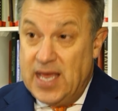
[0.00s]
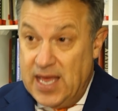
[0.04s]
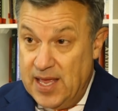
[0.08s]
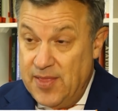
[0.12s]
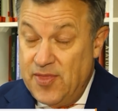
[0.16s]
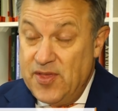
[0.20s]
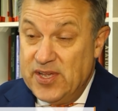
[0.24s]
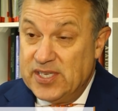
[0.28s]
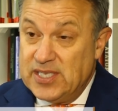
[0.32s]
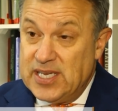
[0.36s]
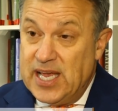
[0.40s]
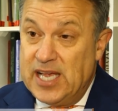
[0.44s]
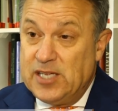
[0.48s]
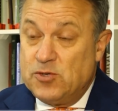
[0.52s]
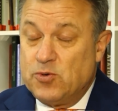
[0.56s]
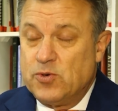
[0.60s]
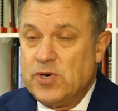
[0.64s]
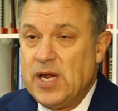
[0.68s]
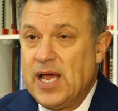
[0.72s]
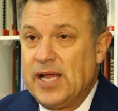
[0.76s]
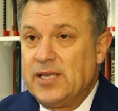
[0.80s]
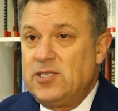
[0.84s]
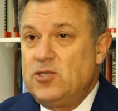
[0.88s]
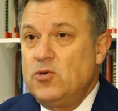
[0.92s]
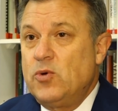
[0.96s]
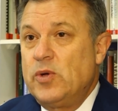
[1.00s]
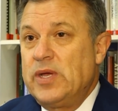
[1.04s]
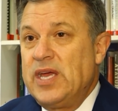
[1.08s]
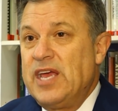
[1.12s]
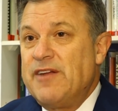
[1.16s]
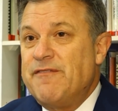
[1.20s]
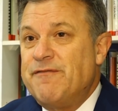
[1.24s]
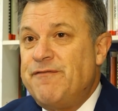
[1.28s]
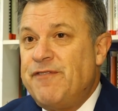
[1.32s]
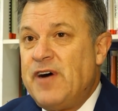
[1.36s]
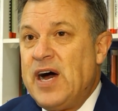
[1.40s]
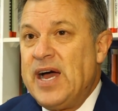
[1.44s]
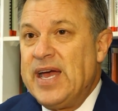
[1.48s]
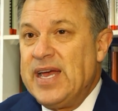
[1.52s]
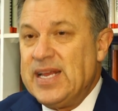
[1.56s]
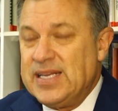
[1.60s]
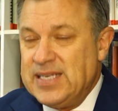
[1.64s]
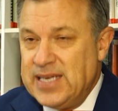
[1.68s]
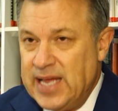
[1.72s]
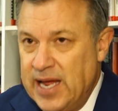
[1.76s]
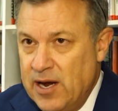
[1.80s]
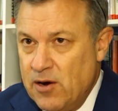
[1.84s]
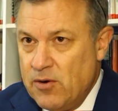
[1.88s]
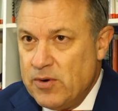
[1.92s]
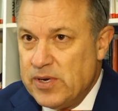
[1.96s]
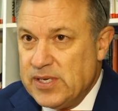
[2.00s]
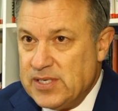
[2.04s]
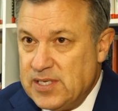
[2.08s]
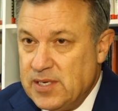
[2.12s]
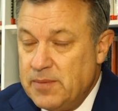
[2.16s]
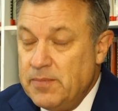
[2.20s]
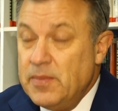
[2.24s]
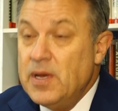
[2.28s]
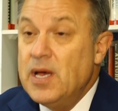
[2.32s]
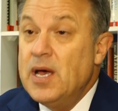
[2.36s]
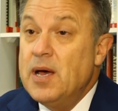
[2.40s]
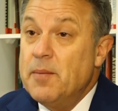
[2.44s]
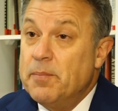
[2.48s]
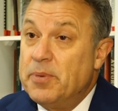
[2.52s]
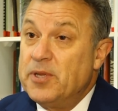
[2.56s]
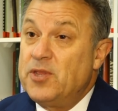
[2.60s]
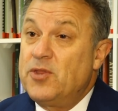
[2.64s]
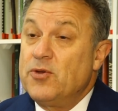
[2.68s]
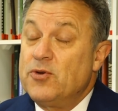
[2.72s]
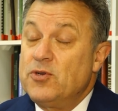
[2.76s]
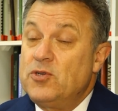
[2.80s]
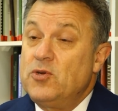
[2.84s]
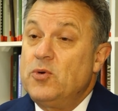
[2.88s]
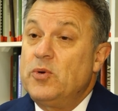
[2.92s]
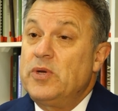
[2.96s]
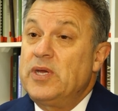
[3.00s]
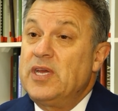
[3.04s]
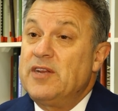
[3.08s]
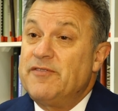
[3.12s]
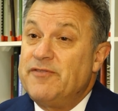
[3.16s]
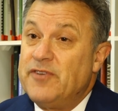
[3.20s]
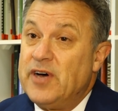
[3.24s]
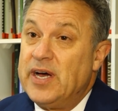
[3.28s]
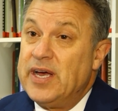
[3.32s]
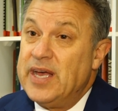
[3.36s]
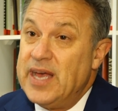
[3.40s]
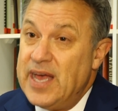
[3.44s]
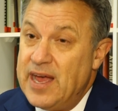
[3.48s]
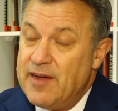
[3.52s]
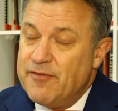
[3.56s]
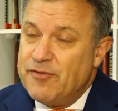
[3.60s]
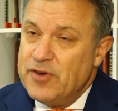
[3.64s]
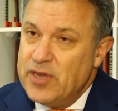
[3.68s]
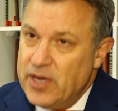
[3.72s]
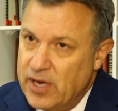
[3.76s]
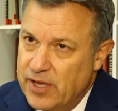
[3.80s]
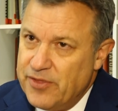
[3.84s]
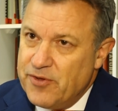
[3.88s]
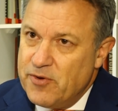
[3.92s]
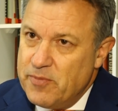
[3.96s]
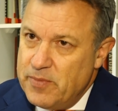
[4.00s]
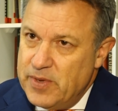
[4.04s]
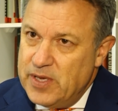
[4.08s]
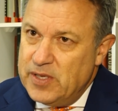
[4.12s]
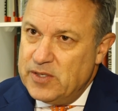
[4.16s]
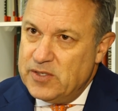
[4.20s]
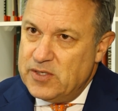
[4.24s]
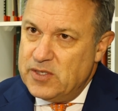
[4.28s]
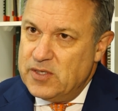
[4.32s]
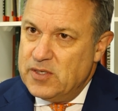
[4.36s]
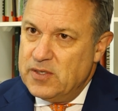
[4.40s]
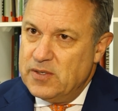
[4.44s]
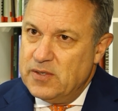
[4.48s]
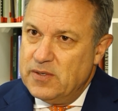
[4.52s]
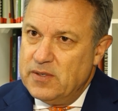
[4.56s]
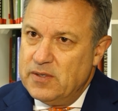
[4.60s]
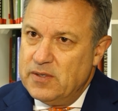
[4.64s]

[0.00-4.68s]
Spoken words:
In this case, we're not doing it via terrorism, but they're doing it via every other means.